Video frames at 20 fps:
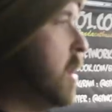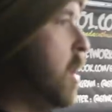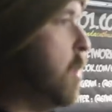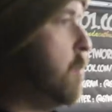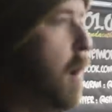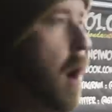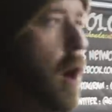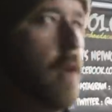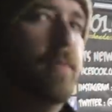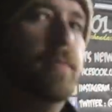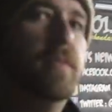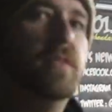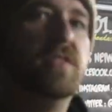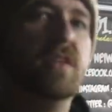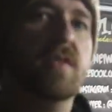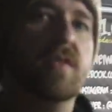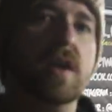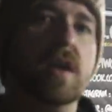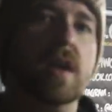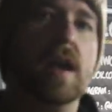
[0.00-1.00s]
apart from the
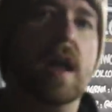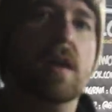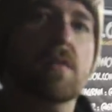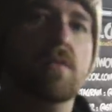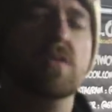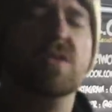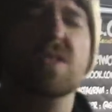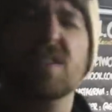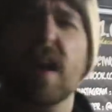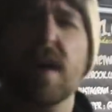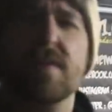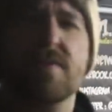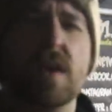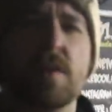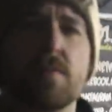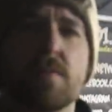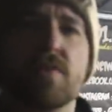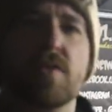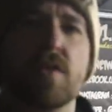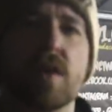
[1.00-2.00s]
Civic now. Or did I have the
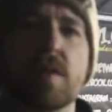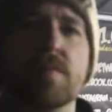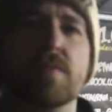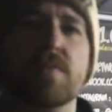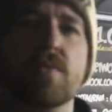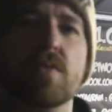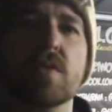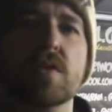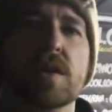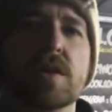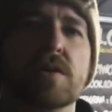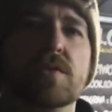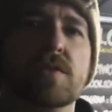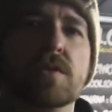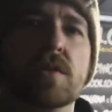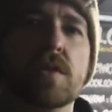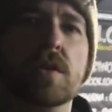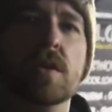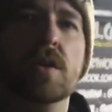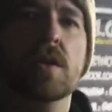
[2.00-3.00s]
M3 before this?